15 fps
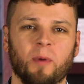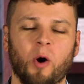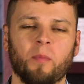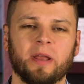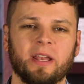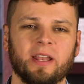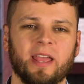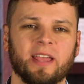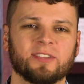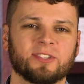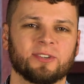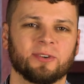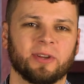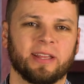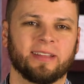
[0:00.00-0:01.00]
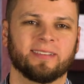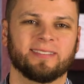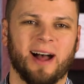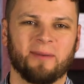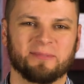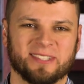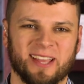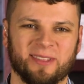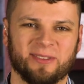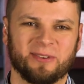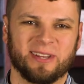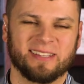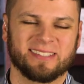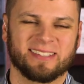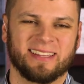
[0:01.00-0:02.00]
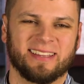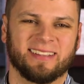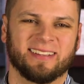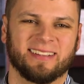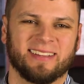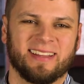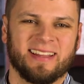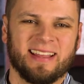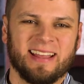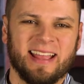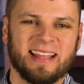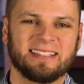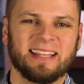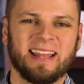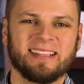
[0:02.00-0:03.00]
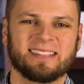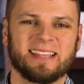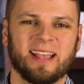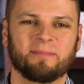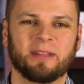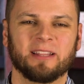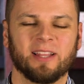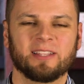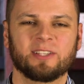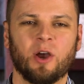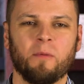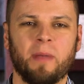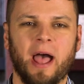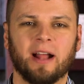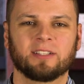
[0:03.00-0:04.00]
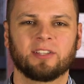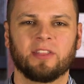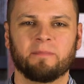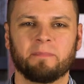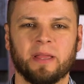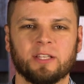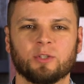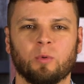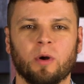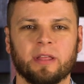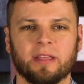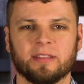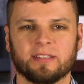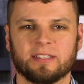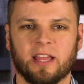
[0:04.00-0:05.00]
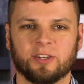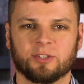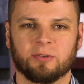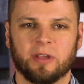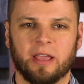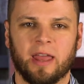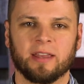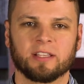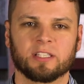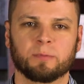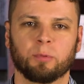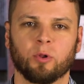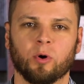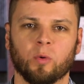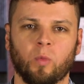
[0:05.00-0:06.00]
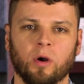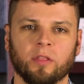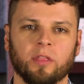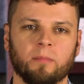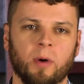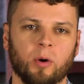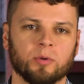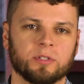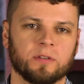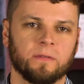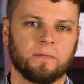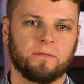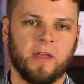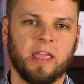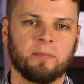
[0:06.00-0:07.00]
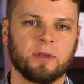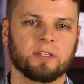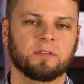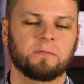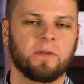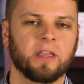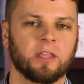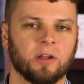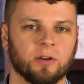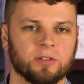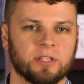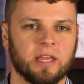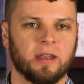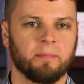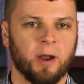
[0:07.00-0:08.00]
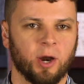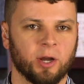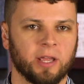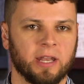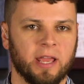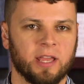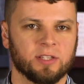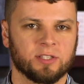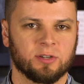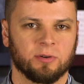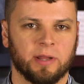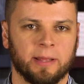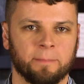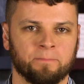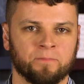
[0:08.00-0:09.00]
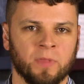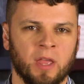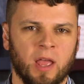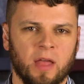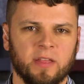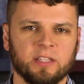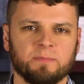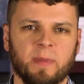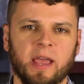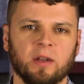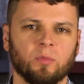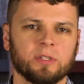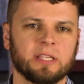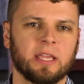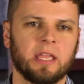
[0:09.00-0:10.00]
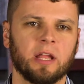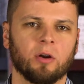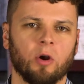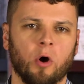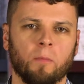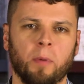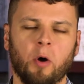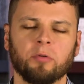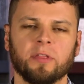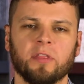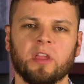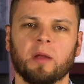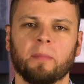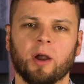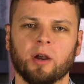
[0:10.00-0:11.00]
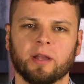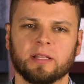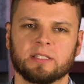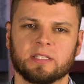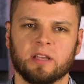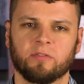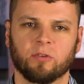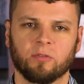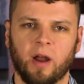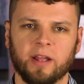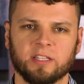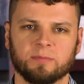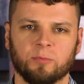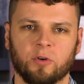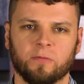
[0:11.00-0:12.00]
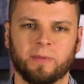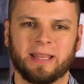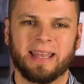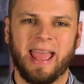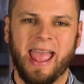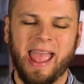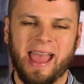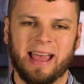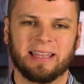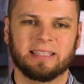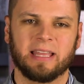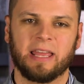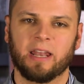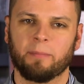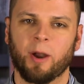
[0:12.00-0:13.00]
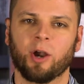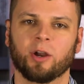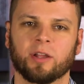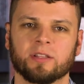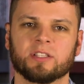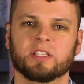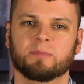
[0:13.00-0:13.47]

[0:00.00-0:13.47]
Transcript: A Moment in History. I'm Seth Udinsky. In today's segment, let's go back to the mid-20th century and explore one of the most famous figures in American history. This man was a hero both in the American Civil Rights Movement and in American